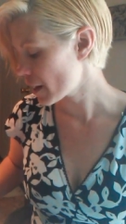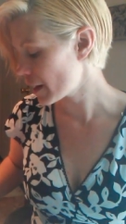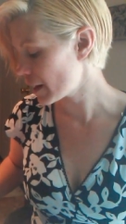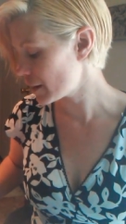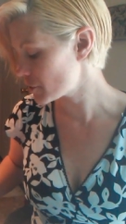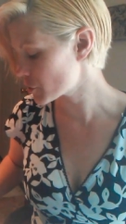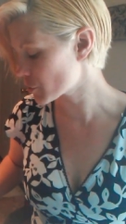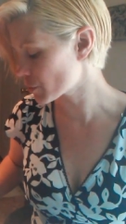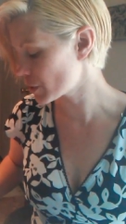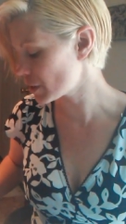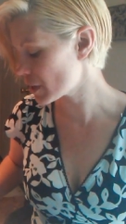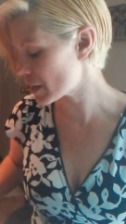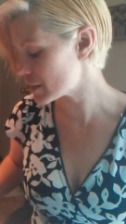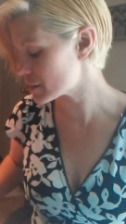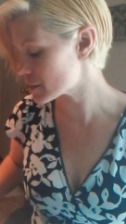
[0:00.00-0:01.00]
And you're
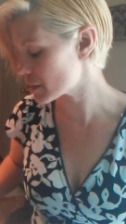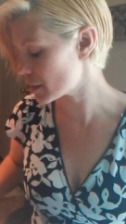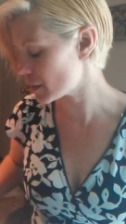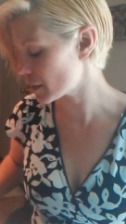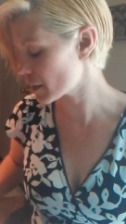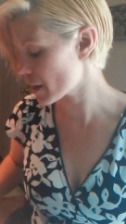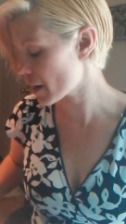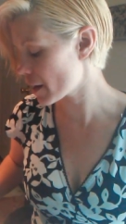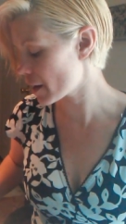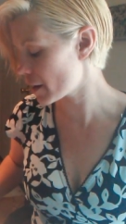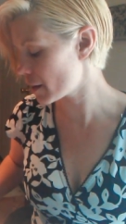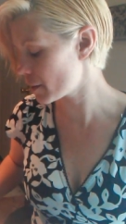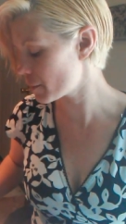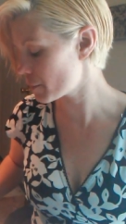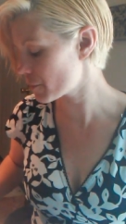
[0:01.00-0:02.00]
realizing
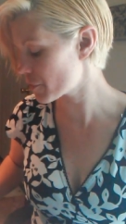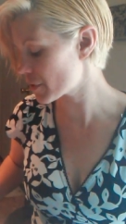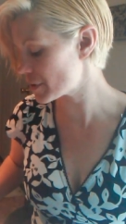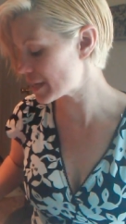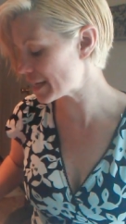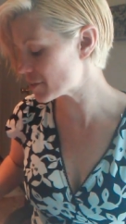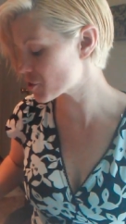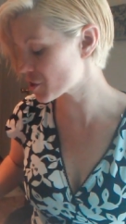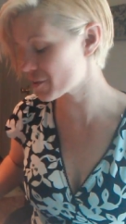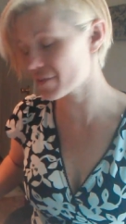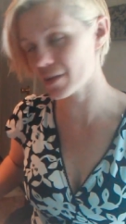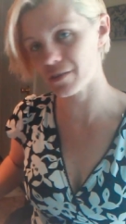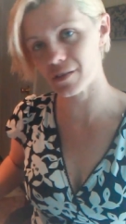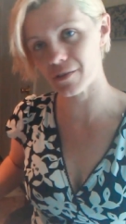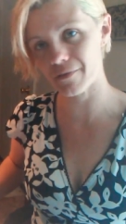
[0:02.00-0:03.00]
um, the nature of
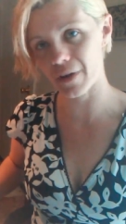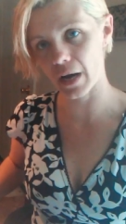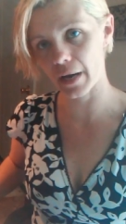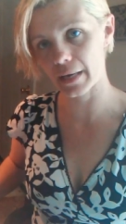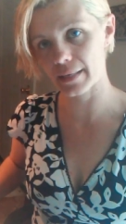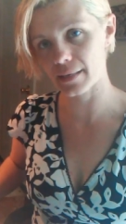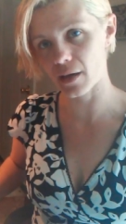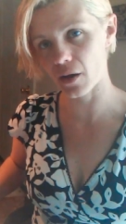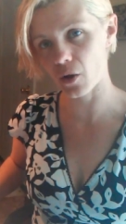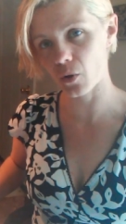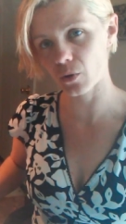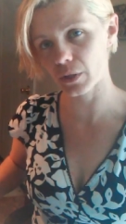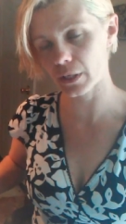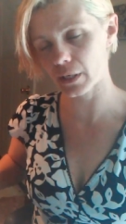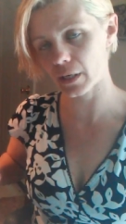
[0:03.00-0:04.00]
the divine not
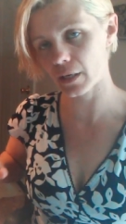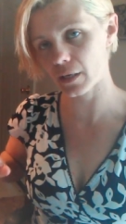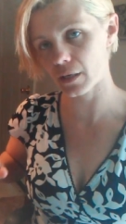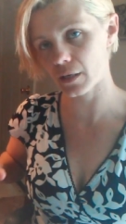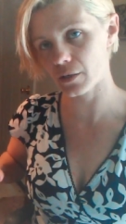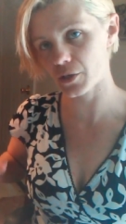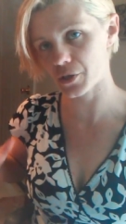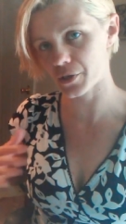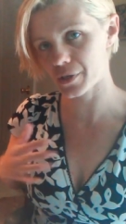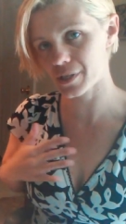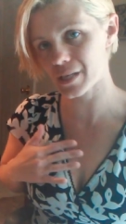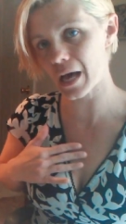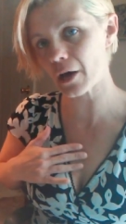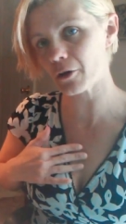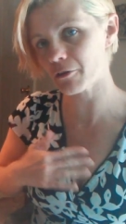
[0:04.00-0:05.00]
only in
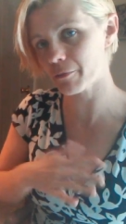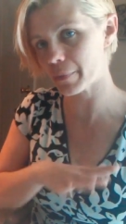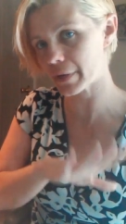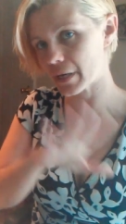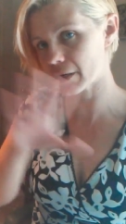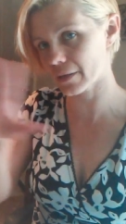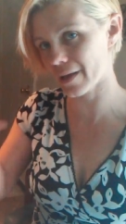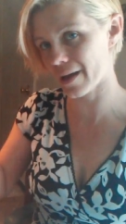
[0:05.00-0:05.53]
yourself, but in